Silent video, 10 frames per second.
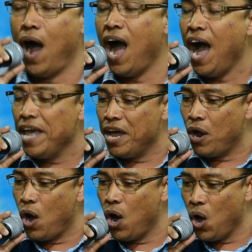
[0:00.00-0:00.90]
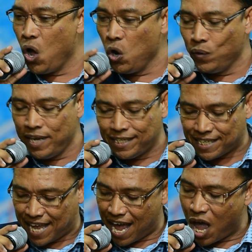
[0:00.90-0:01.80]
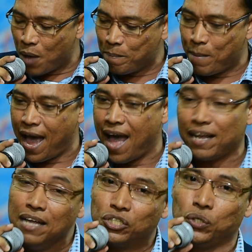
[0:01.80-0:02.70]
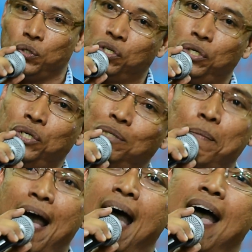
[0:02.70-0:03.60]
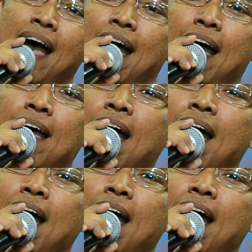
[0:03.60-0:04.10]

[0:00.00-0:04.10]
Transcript: why it always come back to goodbye.